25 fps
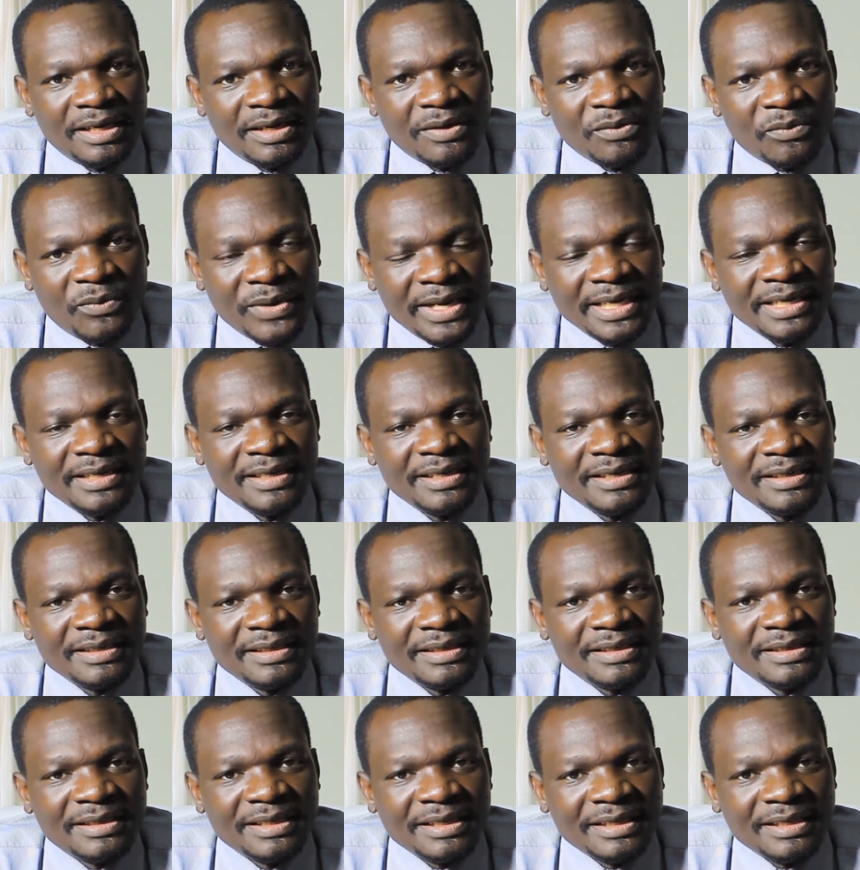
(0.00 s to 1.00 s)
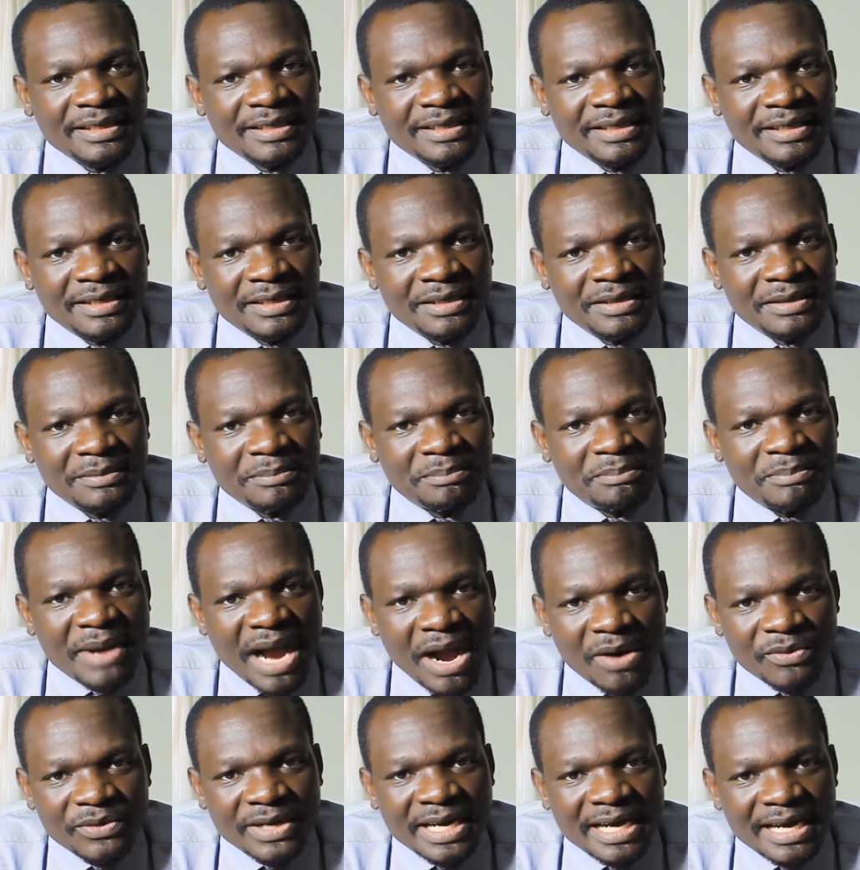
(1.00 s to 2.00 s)
when the
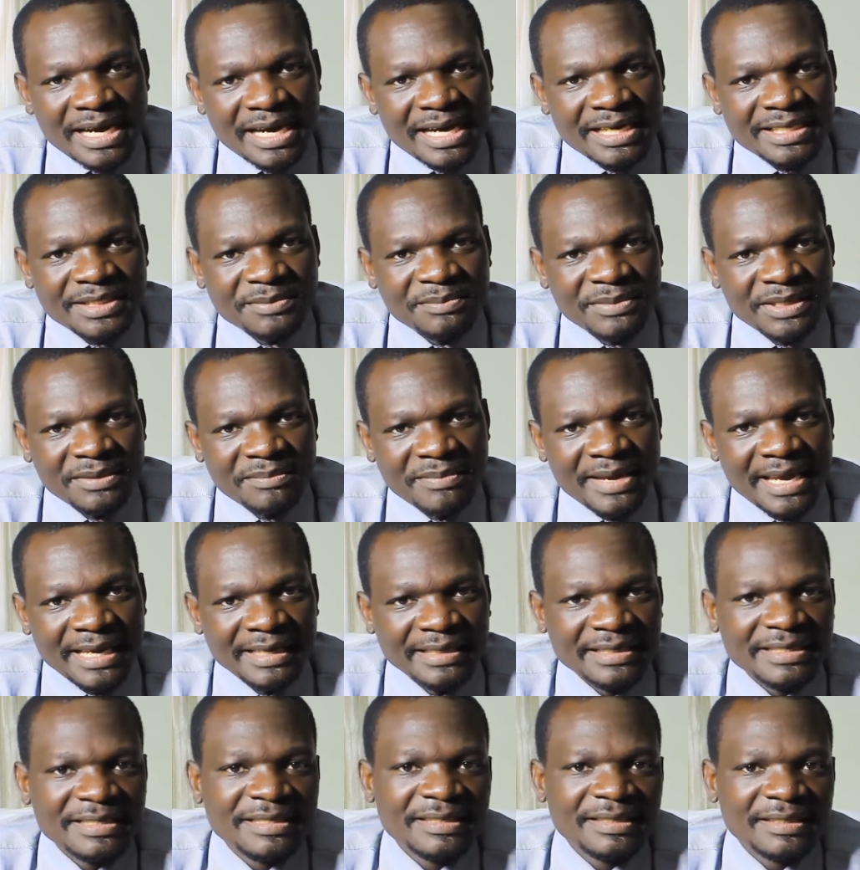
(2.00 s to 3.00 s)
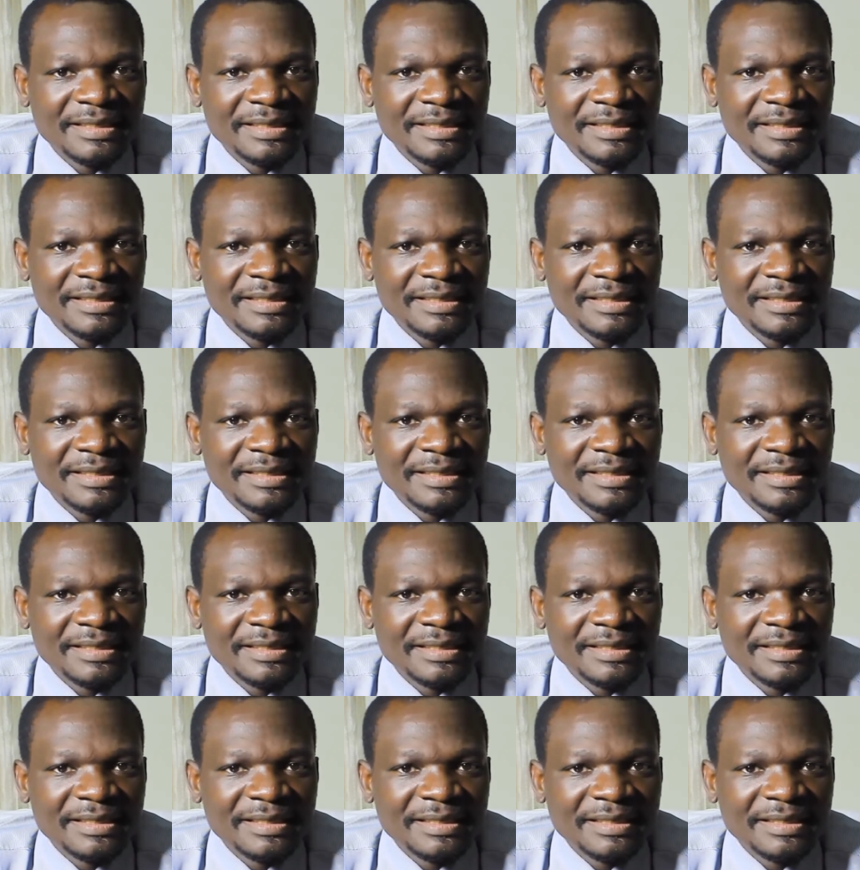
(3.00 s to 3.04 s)
powder has been made,